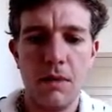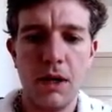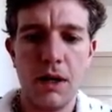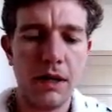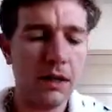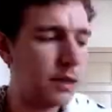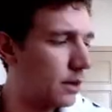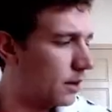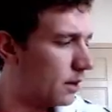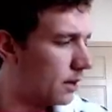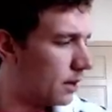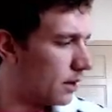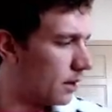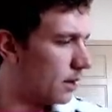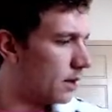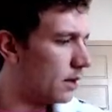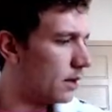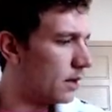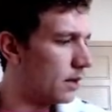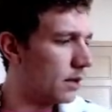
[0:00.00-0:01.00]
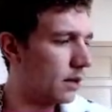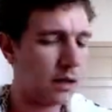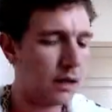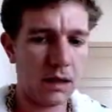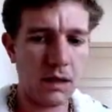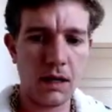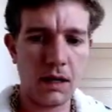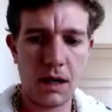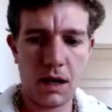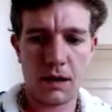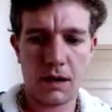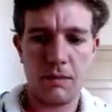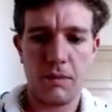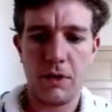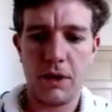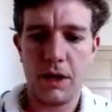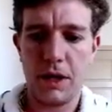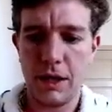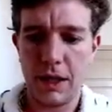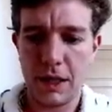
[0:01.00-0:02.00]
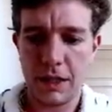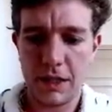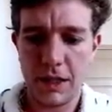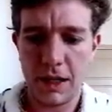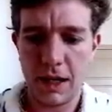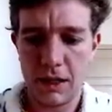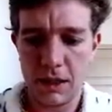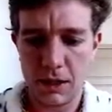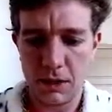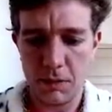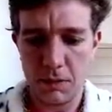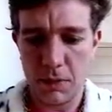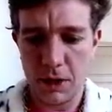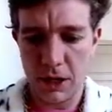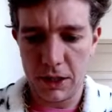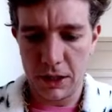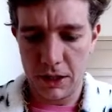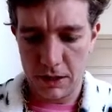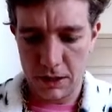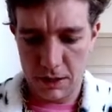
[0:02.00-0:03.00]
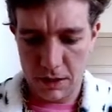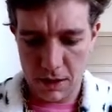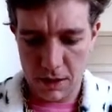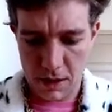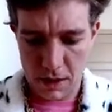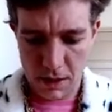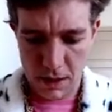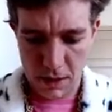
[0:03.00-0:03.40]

but cannot complain. Like I said, this is budget